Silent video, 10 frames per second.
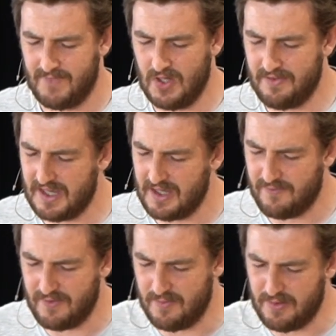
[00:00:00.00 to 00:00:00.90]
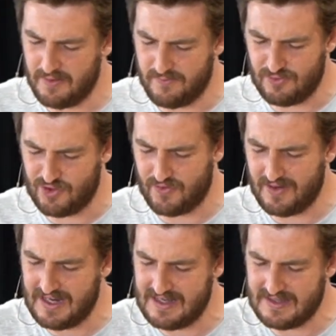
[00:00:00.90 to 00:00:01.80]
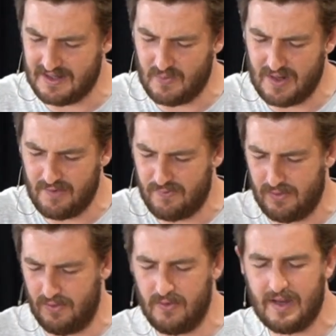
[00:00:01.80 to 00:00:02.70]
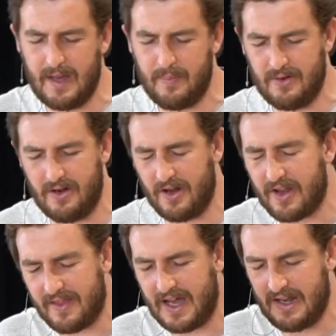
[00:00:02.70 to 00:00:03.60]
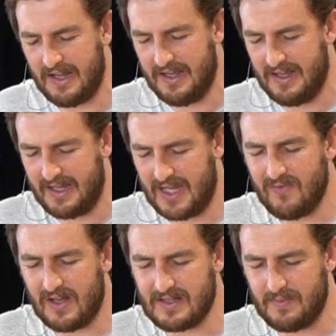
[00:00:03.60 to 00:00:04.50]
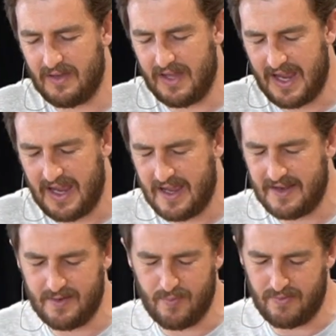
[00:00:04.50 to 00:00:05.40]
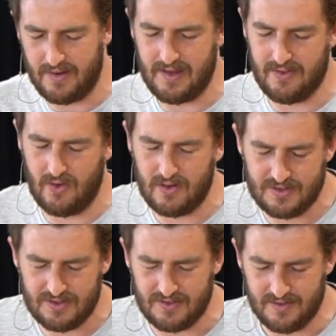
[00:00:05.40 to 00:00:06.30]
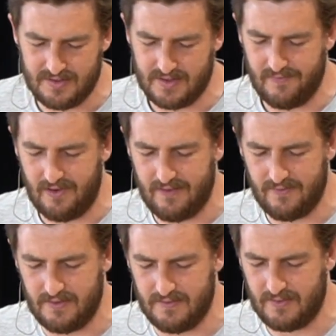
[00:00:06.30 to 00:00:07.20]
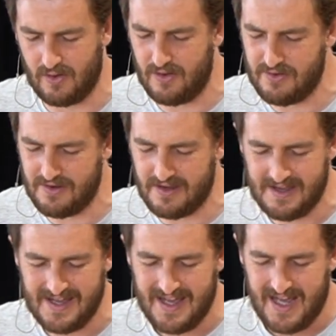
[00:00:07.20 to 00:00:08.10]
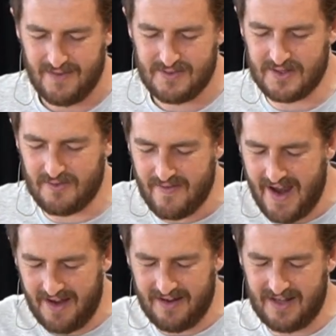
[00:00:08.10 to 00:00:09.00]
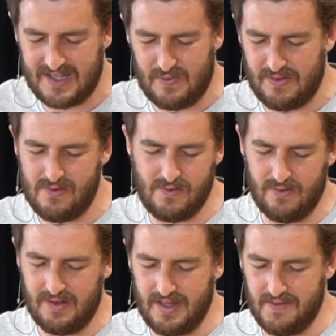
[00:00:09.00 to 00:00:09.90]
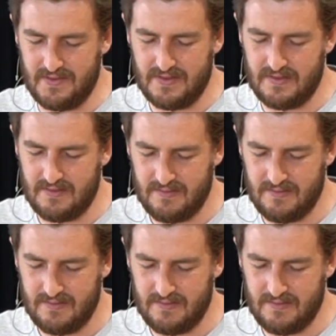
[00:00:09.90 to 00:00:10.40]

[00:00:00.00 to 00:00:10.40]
God, thank you for the beautiful trees that are wonderful to look at, but not only that, give us air to breathe, oxygen to survive on. God, you have surrounded us with your good gifts.